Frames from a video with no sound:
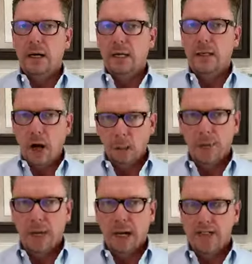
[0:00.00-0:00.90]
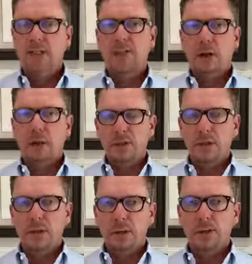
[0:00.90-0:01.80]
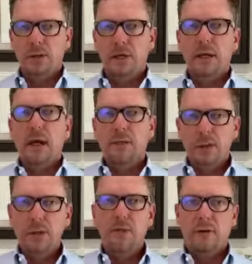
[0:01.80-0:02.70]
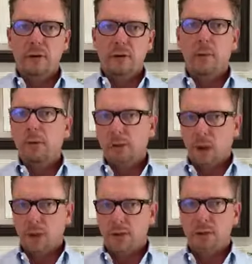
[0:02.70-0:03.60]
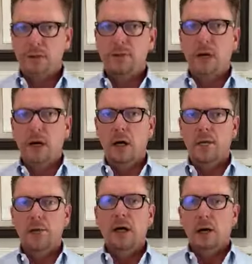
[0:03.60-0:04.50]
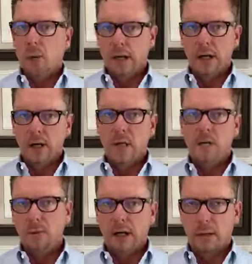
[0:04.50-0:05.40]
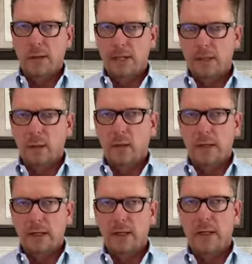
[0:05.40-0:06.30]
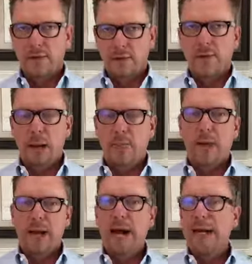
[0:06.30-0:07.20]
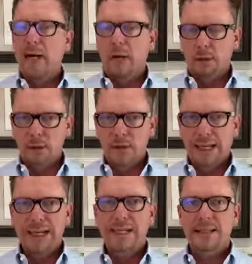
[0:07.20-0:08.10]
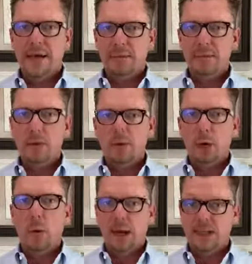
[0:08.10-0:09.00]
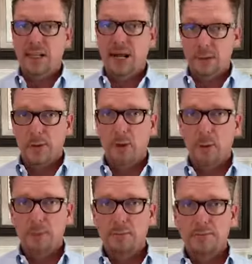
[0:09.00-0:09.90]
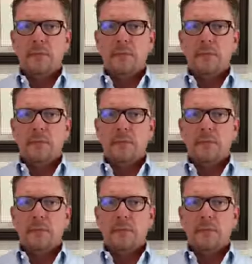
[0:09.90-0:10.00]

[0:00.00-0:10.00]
compromised, as long as you're using the universal precautions of wearing gloves, wearing a mask, and wearing the wraparound eye goggles anytime you go outside your home.